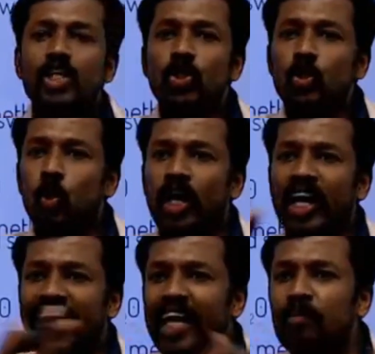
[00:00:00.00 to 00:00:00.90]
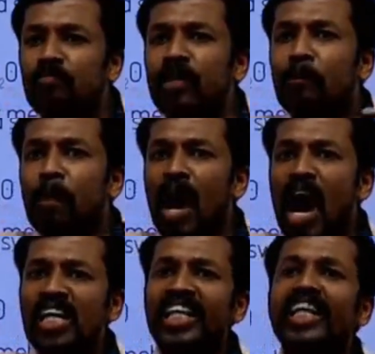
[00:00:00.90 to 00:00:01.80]
to keep the
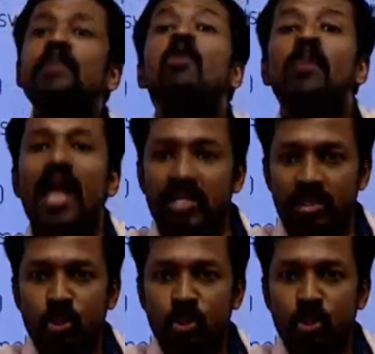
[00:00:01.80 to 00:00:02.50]
part immobilized.